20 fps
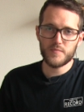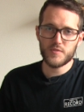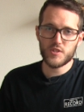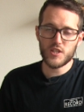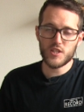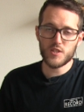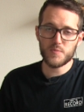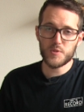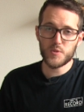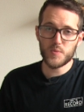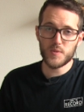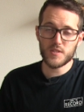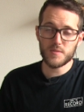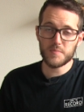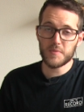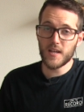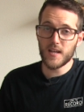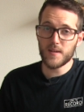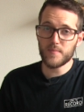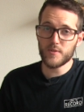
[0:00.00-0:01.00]
change between
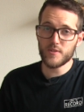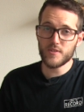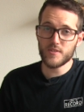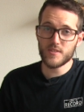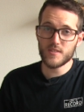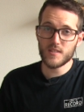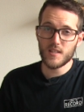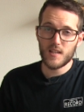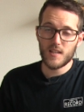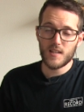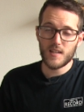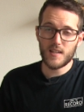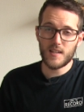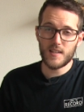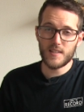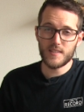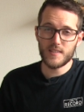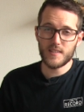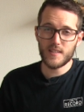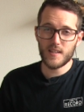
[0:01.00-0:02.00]
some cameras
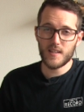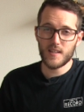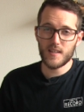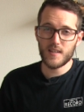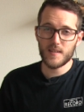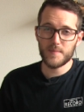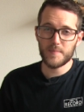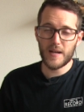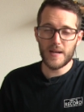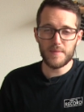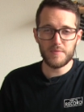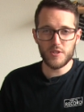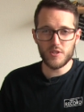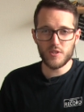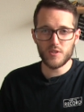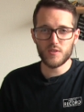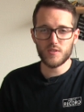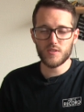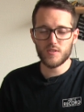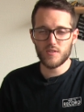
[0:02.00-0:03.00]
and um, I'm just
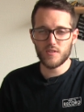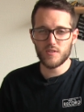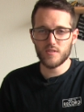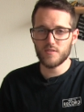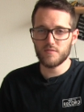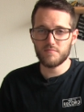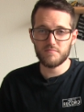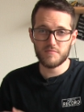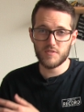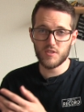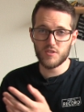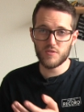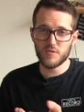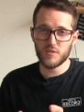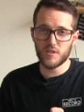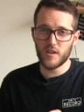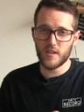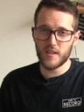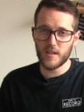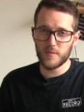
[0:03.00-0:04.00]
going to just show
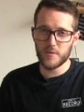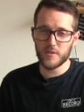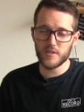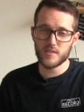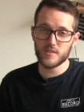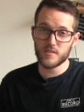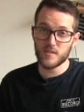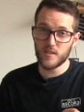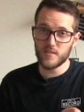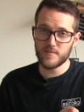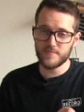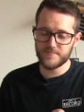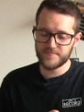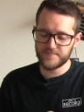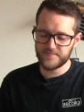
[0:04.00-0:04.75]
you how that works now.